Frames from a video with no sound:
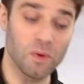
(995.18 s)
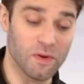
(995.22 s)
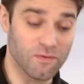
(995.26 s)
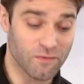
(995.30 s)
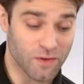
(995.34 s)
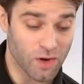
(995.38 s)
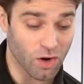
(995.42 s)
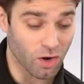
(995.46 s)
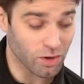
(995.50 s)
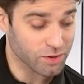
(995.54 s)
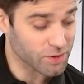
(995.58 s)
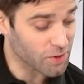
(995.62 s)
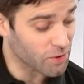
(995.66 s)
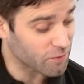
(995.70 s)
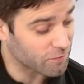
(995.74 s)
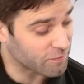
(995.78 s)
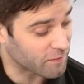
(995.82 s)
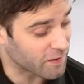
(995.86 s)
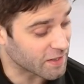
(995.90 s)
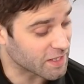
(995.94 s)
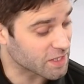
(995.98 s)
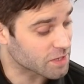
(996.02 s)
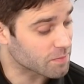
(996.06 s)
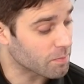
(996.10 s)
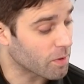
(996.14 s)
we've got our
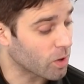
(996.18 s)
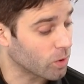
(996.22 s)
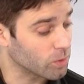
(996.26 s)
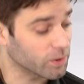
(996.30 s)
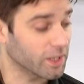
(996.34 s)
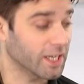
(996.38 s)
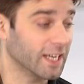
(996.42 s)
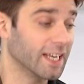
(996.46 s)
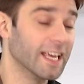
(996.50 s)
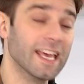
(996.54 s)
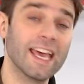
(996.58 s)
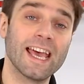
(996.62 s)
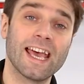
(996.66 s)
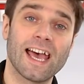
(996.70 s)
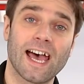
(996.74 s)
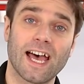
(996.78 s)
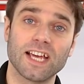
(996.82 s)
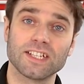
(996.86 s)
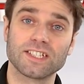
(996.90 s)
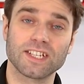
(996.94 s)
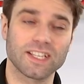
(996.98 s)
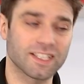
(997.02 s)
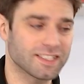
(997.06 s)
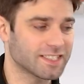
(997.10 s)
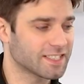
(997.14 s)
finished moulding.
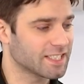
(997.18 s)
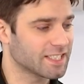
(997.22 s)
As you can